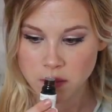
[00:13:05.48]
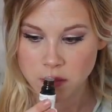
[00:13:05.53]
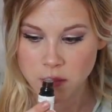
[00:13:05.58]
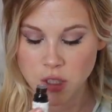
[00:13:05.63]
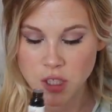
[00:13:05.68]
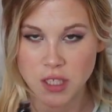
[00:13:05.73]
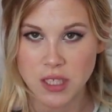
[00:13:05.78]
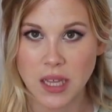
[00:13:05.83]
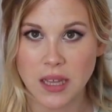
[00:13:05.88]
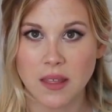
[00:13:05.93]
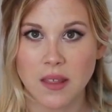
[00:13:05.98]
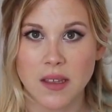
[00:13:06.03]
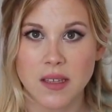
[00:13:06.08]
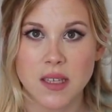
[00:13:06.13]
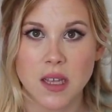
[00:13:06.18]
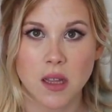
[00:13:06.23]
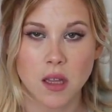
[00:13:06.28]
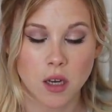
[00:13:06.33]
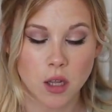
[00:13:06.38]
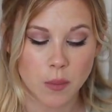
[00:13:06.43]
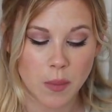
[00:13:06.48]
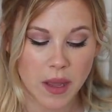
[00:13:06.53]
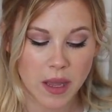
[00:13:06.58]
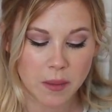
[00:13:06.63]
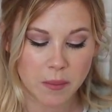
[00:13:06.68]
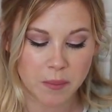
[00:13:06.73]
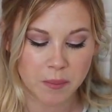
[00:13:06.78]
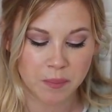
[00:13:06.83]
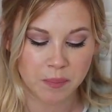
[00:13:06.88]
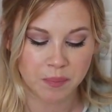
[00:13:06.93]
just like this a little
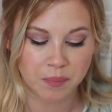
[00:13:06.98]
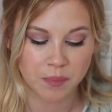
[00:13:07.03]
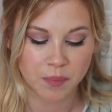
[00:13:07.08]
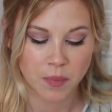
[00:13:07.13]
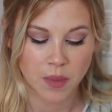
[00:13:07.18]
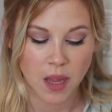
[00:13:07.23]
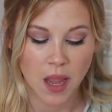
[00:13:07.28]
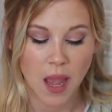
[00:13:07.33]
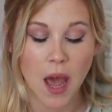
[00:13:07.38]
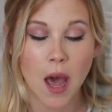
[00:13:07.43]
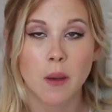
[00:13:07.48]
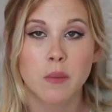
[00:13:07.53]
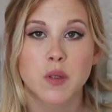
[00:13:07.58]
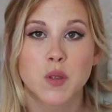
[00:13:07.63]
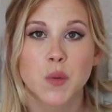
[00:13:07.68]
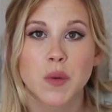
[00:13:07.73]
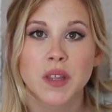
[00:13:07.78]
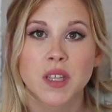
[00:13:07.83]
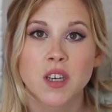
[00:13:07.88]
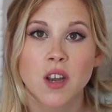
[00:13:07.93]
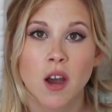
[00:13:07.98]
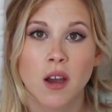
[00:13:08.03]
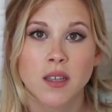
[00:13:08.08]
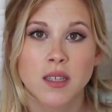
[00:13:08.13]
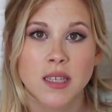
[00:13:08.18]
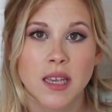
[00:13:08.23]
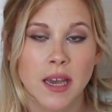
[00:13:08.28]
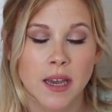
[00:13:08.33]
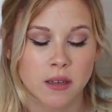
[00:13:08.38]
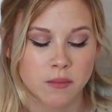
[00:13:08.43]
bit, helps with
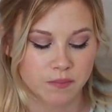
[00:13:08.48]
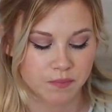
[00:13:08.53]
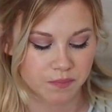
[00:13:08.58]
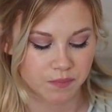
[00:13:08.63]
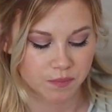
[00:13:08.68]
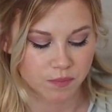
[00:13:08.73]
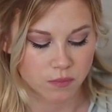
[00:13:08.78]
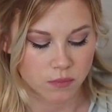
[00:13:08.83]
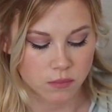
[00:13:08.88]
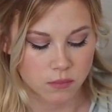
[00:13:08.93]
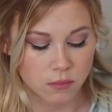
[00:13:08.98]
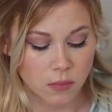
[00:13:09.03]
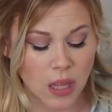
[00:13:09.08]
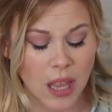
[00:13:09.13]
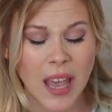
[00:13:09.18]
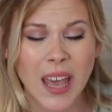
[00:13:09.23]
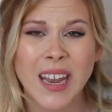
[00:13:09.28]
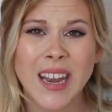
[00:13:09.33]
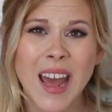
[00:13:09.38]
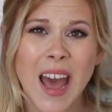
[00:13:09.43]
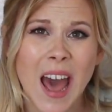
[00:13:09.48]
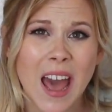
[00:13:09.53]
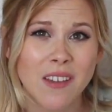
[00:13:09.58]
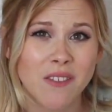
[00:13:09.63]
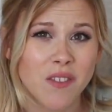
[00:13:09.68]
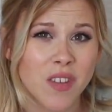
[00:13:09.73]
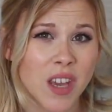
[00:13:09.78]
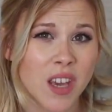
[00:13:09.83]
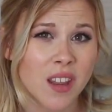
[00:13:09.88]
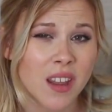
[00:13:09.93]
nausea. And I
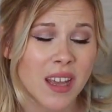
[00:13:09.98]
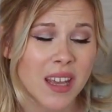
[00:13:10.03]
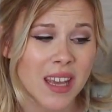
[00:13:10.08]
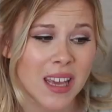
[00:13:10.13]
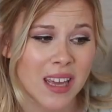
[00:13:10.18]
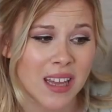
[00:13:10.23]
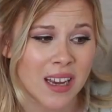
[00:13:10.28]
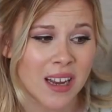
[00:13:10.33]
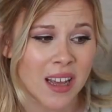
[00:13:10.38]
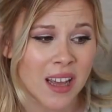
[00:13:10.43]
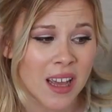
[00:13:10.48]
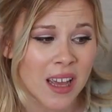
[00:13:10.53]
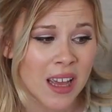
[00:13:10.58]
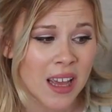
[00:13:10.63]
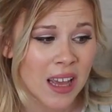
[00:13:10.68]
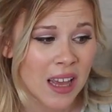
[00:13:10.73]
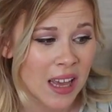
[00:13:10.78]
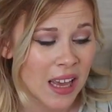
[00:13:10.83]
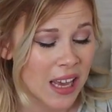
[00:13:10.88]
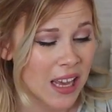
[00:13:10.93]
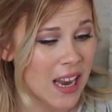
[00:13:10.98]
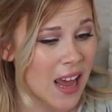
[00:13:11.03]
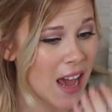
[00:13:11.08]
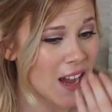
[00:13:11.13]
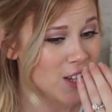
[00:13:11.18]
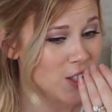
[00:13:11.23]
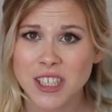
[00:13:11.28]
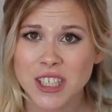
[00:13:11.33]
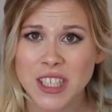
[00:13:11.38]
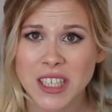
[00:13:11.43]
feel like it
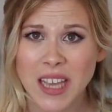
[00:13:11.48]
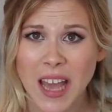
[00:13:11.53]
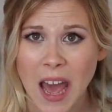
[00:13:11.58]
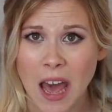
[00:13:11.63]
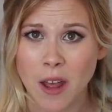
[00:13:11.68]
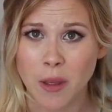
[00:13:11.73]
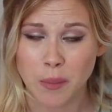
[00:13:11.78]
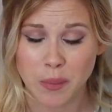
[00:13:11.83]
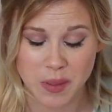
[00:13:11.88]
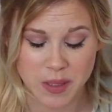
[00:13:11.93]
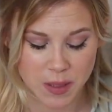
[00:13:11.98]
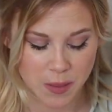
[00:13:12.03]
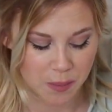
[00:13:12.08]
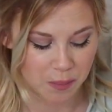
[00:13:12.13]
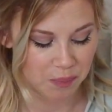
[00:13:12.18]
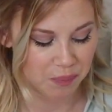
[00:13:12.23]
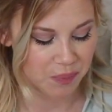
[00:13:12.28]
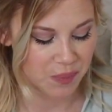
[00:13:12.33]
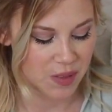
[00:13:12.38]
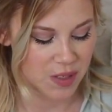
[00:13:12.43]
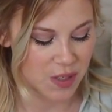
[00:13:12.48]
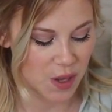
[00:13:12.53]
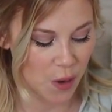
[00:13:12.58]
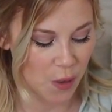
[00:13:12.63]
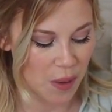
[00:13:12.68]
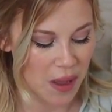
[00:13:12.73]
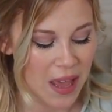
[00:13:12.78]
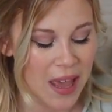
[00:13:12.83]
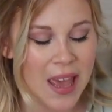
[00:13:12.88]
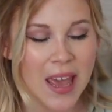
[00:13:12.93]
actually helps.
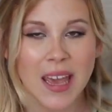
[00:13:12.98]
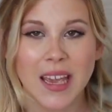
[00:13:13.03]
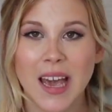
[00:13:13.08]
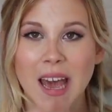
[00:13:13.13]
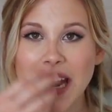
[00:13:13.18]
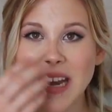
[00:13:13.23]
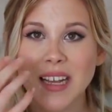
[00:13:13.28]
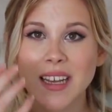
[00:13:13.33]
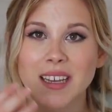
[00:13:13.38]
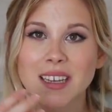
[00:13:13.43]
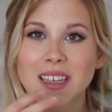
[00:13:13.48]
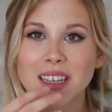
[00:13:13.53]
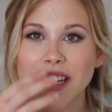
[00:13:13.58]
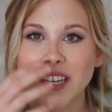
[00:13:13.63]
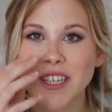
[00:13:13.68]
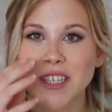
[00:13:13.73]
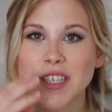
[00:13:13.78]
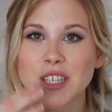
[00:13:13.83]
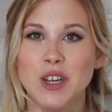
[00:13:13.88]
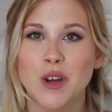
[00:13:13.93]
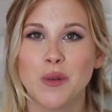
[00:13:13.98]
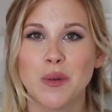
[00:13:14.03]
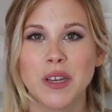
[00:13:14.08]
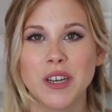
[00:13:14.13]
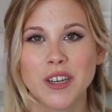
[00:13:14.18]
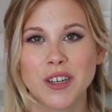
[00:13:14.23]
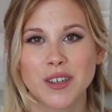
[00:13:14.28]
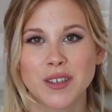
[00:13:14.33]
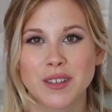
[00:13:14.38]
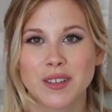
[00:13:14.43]
So it kind of clears, you know when
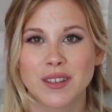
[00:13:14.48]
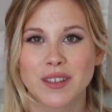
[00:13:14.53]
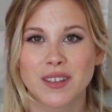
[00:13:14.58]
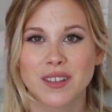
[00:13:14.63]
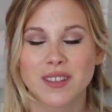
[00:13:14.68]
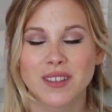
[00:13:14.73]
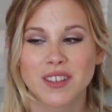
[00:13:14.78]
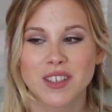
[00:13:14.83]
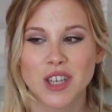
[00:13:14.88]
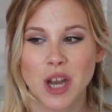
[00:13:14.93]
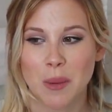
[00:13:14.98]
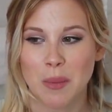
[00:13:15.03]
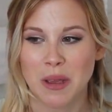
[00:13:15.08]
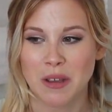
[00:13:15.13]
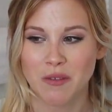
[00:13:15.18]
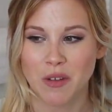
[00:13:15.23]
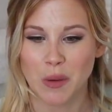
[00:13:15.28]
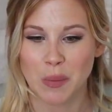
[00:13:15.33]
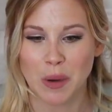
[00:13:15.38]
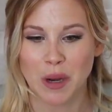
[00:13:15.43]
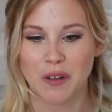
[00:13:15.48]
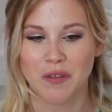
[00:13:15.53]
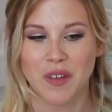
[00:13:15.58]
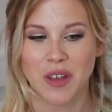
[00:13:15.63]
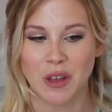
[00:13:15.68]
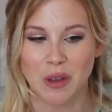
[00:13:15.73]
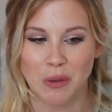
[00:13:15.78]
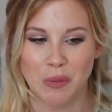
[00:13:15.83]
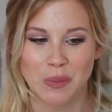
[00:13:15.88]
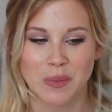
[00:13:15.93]
you're shopping for
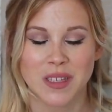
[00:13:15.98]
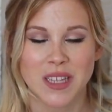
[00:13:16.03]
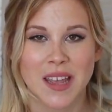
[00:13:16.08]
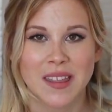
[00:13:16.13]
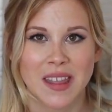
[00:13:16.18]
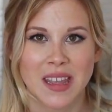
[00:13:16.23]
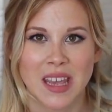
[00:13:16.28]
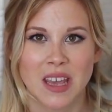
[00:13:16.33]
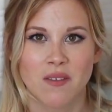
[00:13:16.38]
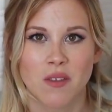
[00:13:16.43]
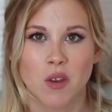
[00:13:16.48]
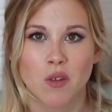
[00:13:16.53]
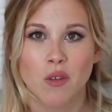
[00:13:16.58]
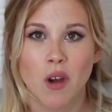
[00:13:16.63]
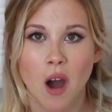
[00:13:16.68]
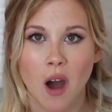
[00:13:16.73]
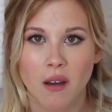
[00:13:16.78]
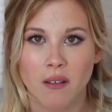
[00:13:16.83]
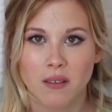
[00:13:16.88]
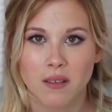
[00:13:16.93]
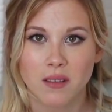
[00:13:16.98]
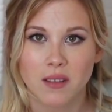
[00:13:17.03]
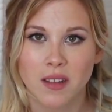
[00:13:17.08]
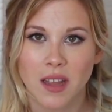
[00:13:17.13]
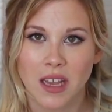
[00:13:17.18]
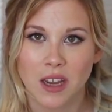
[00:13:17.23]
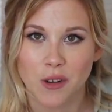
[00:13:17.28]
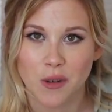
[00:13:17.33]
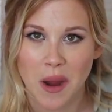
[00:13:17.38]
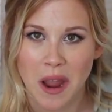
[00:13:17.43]
perfumes and they give you
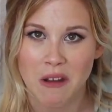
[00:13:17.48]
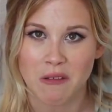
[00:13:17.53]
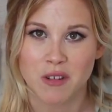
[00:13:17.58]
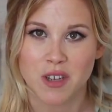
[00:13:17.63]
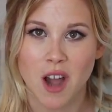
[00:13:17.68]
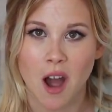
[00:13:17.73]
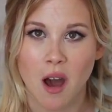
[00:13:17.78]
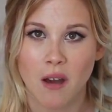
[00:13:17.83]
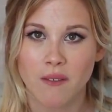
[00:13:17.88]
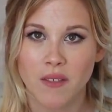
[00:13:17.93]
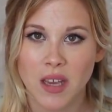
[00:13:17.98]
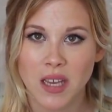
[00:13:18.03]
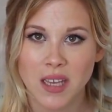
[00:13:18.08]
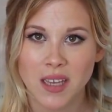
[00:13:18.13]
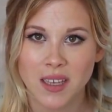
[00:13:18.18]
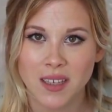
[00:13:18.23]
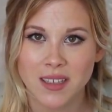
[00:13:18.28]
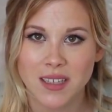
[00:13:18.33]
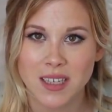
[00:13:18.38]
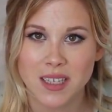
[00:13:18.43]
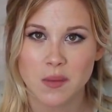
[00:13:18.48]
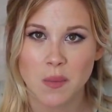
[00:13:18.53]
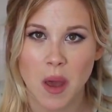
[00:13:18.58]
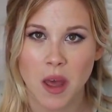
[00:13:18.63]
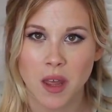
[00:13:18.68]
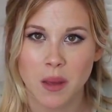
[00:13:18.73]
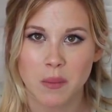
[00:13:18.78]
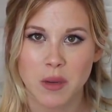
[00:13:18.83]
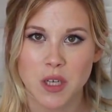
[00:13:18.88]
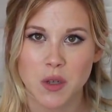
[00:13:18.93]
like ground coffee to
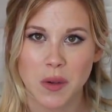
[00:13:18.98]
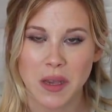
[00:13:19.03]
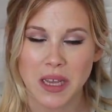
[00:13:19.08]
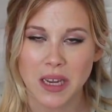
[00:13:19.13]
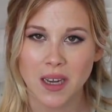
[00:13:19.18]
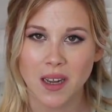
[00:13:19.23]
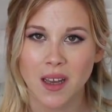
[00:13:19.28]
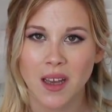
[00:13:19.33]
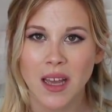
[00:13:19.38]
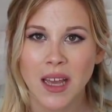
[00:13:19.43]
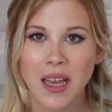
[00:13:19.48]
smell in between?